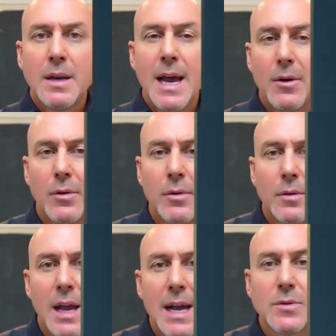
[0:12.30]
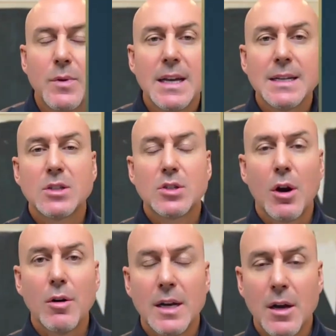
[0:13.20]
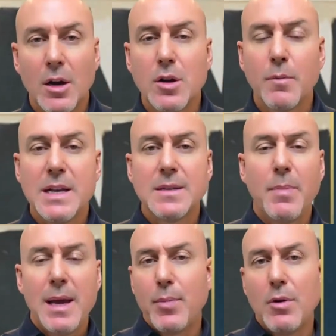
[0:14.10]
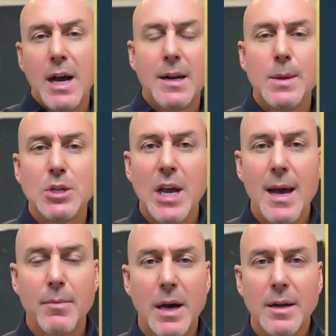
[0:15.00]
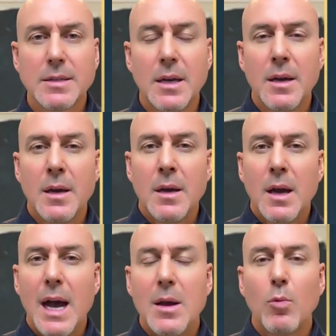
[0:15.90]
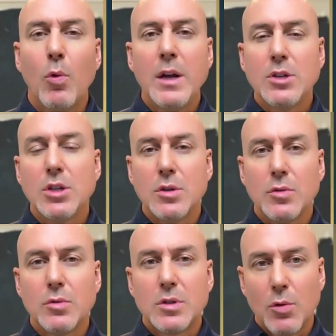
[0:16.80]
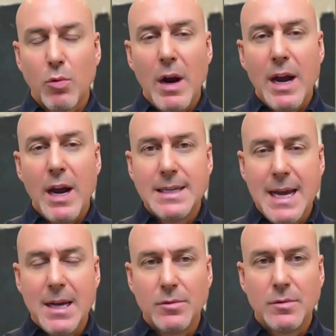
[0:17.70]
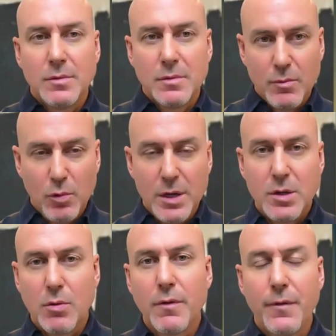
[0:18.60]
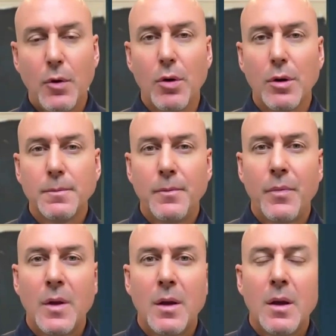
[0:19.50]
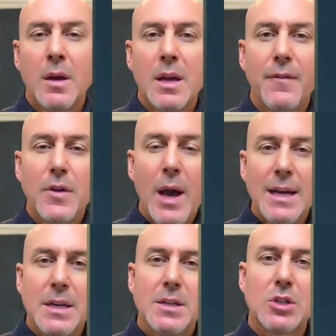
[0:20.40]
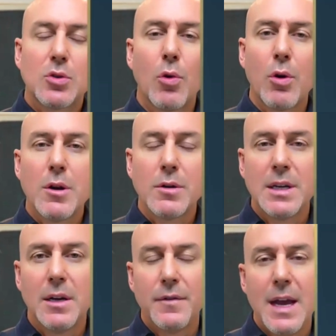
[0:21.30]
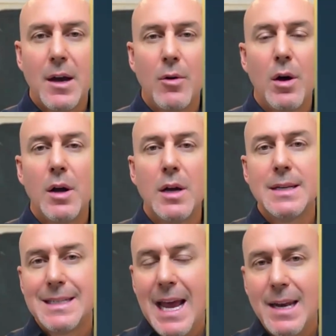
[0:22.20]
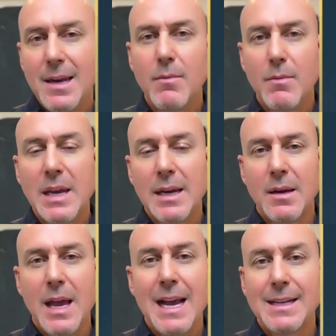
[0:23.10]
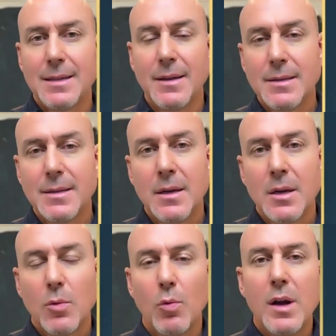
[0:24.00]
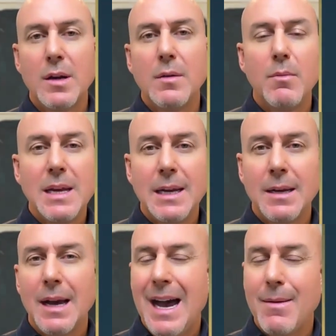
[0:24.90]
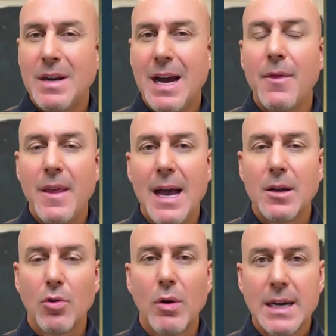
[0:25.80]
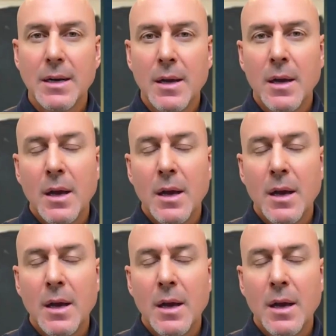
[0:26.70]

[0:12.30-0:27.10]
Now, as we get started on your piece of paper, not in the chat box, I want you to write down 1 through 4. If you had to score yourself now on 10 being excellent, 1 meaning I'm not that great,